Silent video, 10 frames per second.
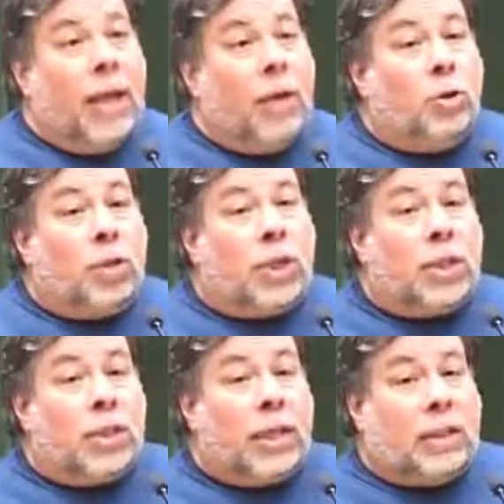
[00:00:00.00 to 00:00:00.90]
It used a
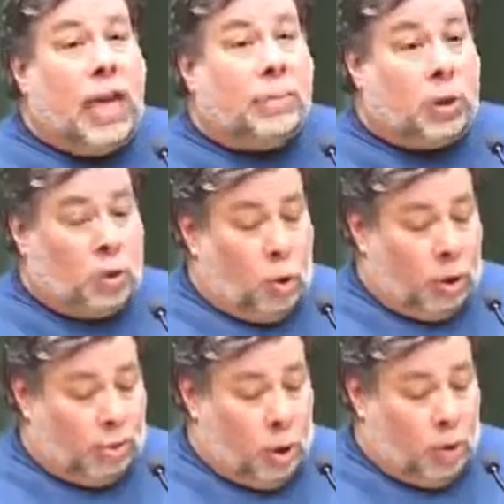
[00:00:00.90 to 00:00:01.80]
cassette tape to store
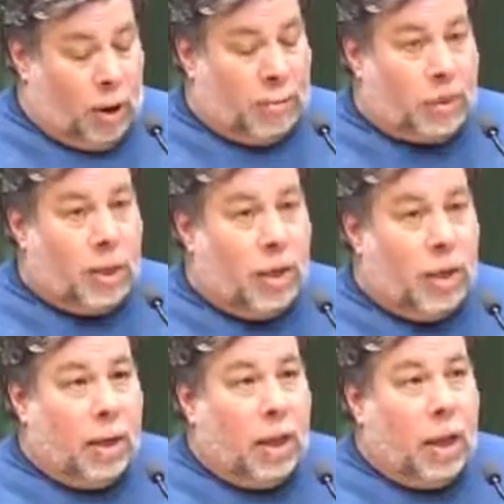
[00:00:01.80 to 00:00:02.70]
your programs.
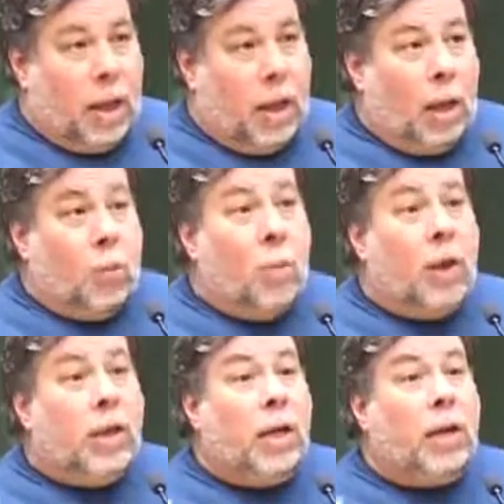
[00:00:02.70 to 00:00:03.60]

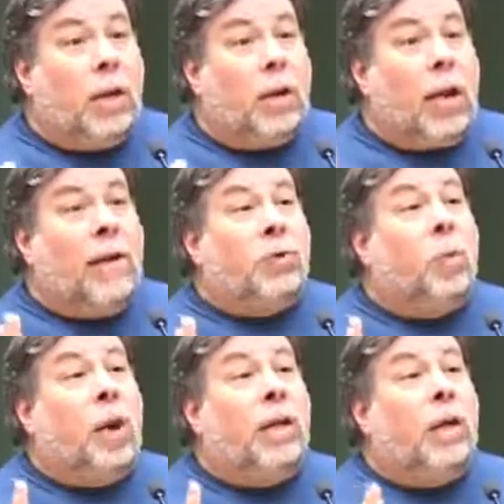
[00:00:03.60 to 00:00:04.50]
One year, after
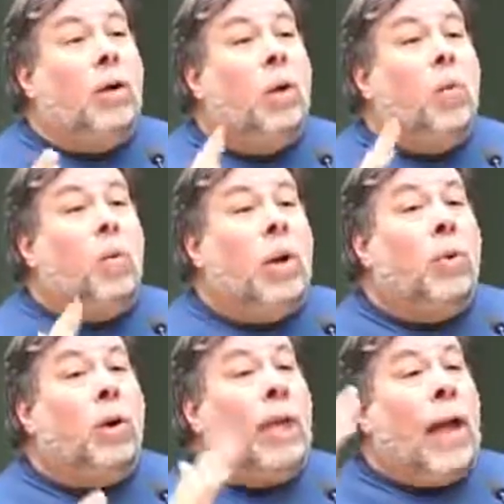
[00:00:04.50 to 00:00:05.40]
one year, we
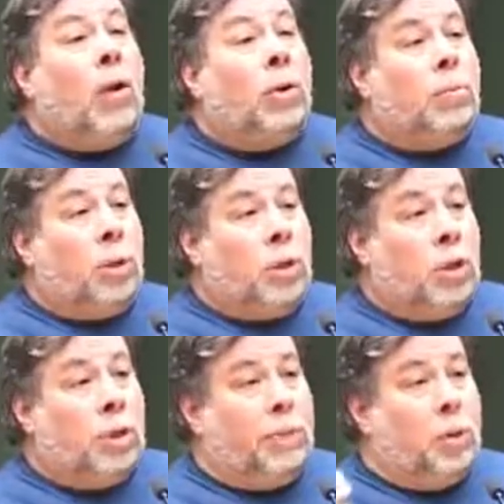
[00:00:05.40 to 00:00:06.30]
were allowed
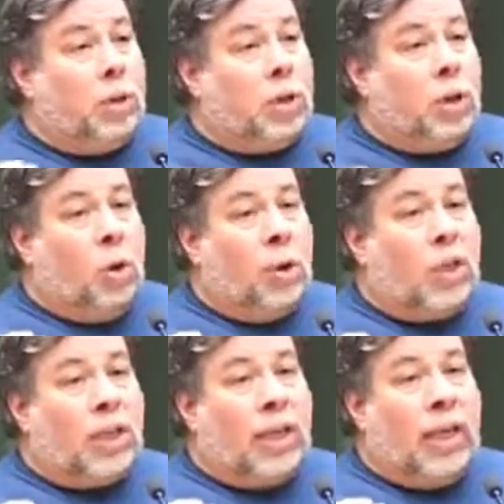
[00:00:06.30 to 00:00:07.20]
personal computers to go to
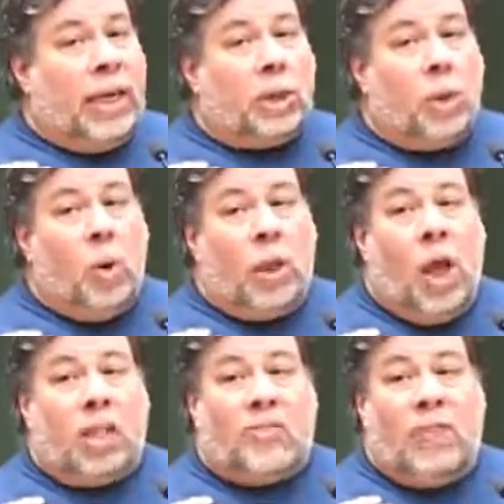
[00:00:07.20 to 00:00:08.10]
the CES show in
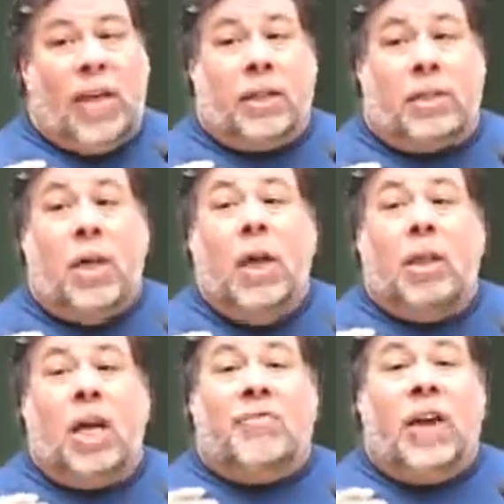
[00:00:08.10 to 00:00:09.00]
Las Vegas.
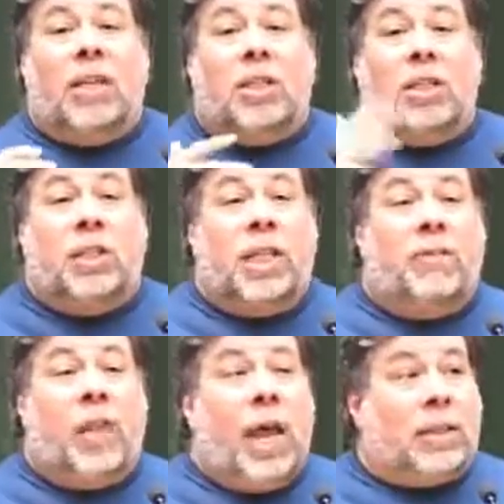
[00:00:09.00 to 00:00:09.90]
Las Vegas, the city
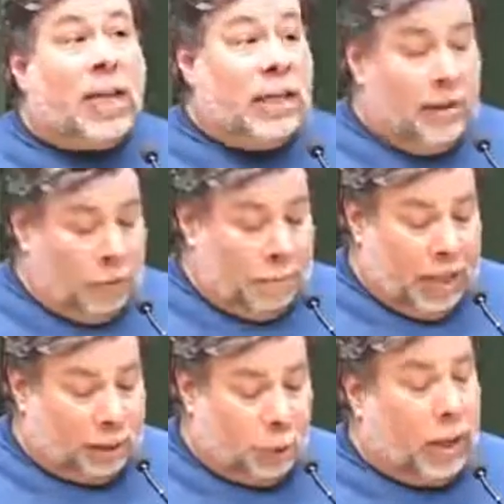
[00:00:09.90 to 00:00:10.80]
of lights. I'd never
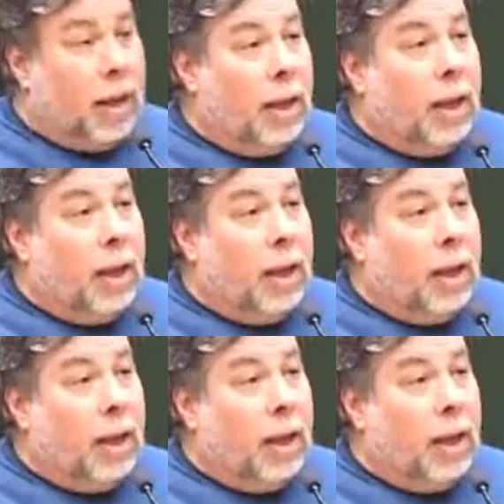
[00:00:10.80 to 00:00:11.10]
been to it.